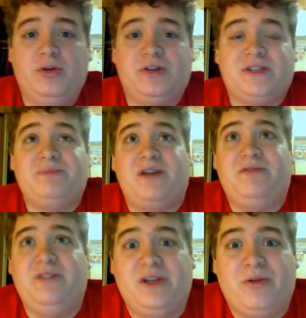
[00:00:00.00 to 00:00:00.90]
Lucas, I'm
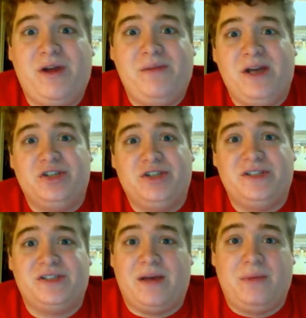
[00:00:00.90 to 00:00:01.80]
definitely in the right major.
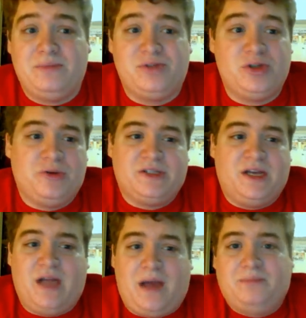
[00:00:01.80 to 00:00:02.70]
I'm so
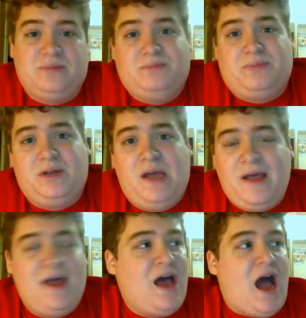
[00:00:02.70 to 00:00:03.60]
excited.
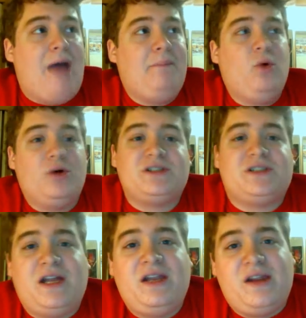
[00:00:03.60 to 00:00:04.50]
I'm more
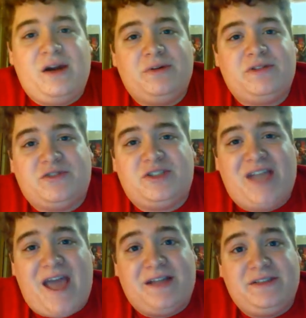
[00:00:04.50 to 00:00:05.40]
excited than I was for
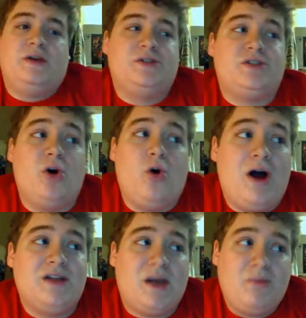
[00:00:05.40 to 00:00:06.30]
stats. So,
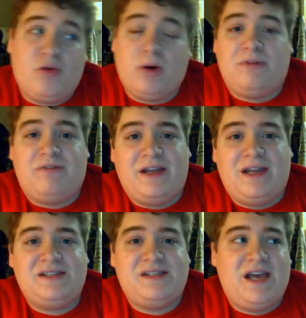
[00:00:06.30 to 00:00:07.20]
on top of corporate
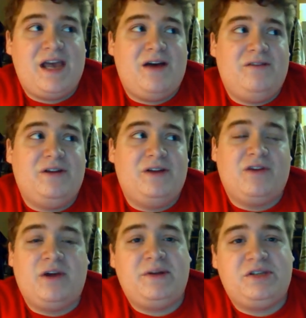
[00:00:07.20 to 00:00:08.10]
finance, I have
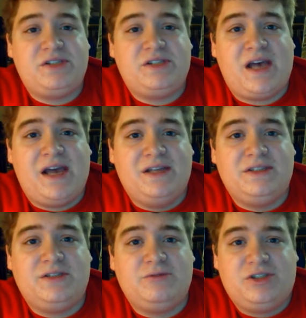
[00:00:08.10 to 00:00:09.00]
environmental
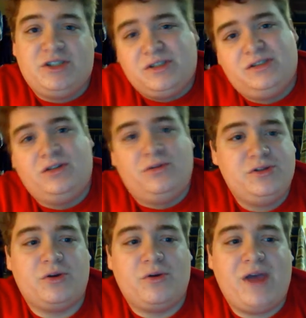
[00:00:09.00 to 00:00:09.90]
science, which is, you know, it
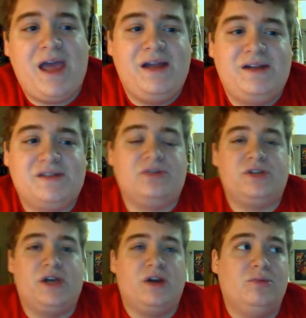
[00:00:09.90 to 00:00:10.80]
looks okay. It doesn't look
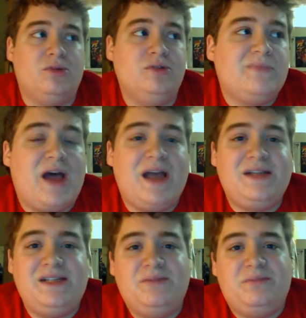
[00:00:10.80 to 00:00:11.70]
terrible.
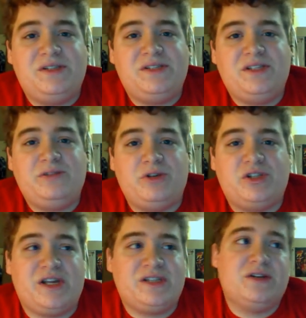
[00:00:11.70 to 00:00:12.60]
IT and business,
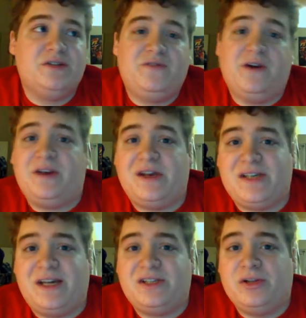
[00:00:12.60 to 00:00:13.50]
which that sounds fun because
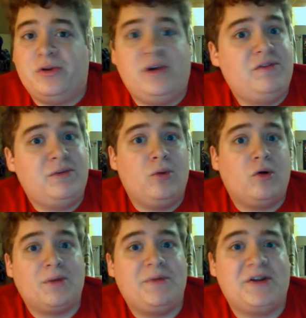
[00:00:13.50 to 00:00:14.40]
I get to learn even
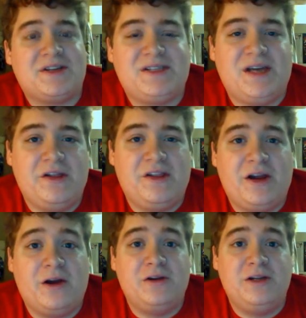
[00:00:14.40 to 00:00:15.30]
more about Excel than
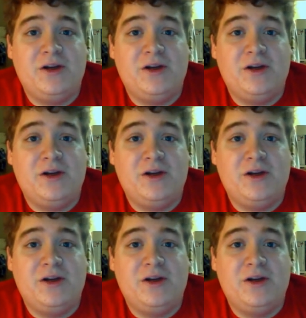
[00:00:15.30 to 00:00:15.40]
I already